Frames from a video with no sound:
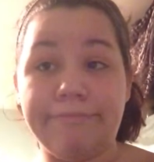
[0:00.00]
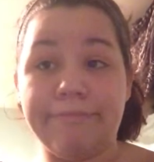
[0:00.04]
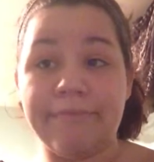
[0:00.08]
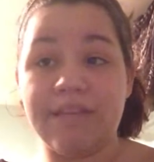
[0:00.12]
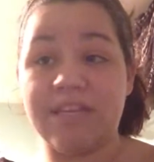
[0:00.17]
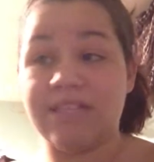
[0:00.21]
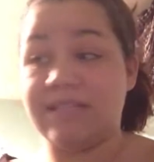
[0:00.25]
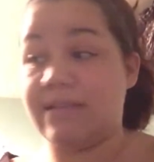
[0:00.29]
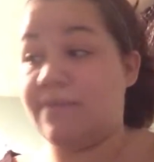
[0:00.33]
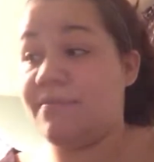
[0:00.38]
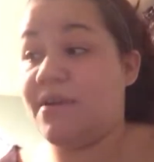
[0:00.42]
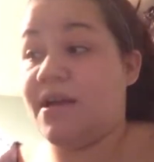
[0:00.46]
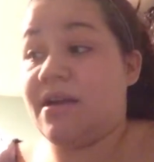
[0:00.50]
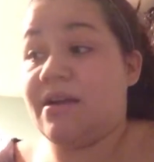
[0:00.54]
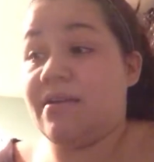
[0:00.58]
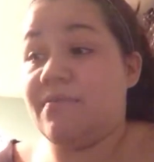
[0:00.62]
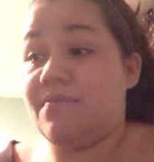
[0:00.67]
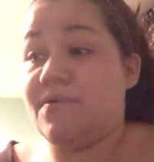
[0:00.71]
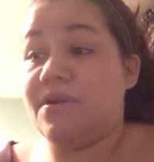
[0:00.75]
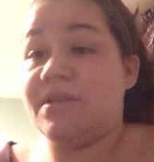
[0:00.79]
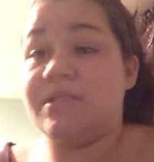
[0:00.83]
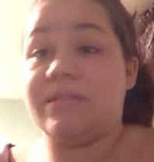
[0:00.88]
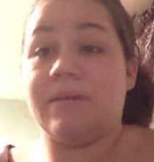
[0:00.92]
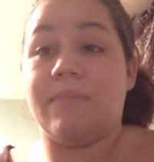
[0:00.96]
because I'm not going
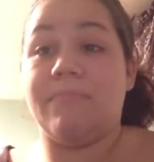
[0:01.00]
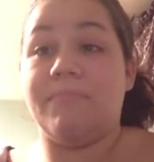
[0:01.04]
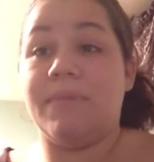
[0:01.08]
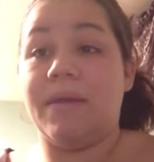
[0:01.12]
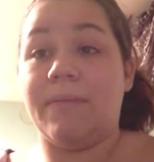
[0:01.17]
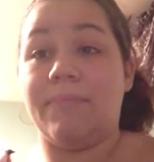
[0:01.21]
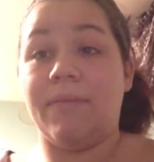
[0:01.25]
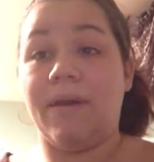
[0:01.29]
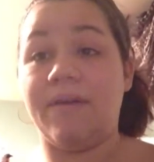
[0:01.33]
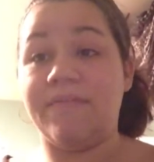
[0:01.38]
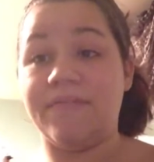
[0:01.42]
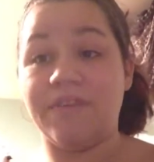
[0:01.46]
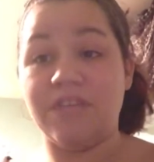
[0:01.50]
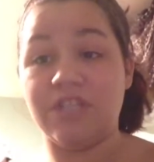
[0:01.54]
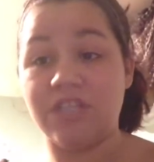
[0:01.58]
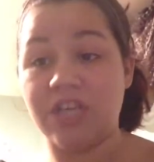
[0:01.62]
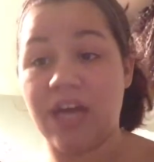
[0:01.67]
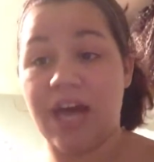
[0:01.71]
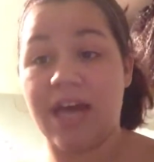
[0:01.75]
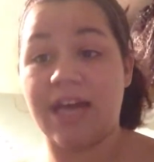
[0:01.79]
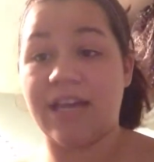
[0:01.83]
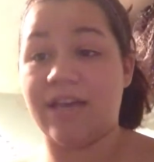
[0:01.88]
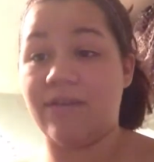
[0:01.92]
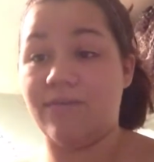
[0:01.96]
to bring some big puffy
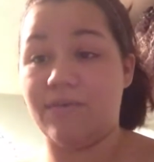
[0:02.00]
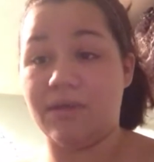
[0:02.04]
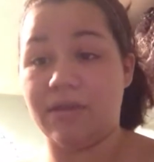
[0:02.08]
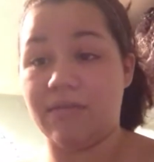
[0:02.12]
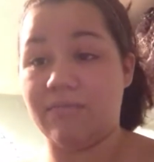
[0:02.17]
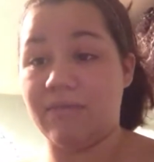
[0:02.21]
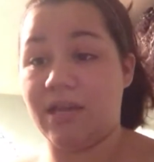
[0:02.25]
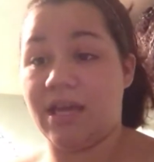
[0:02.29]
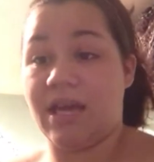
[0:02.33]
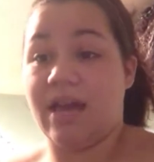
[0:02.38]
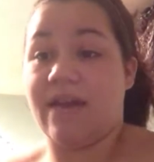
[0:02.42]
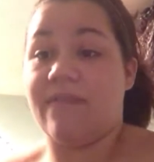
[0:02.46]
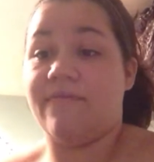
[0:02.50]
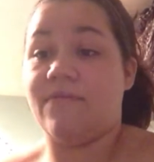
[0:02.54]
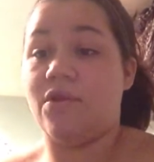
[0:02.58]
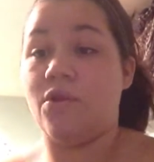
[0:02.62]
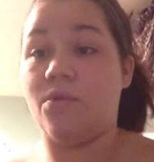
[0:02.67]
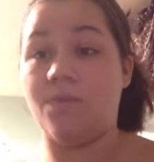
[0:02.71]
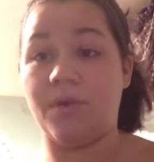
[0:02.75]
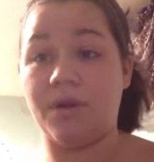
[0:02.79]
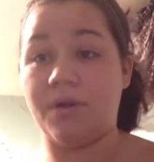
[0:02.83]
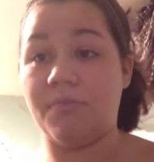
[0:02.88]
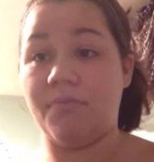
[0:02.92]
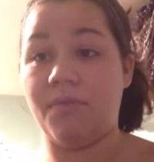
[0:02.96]
jacket with me. I have
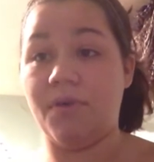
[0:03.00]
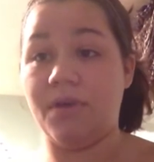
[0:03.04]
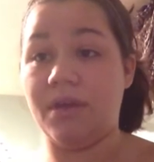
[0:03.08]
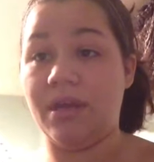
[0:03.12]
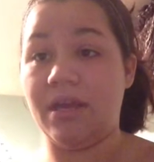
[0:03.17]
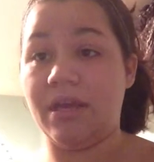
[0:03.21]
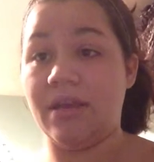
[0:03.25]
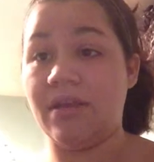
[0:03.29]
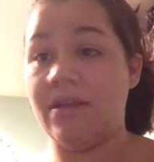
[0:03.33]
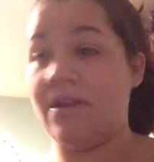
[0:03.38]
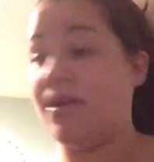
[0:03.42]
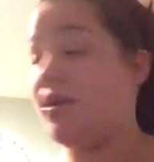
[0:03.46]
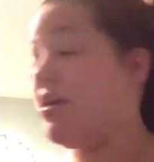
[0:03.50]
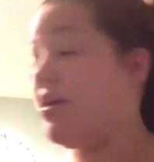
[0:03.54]
nowhere to put it.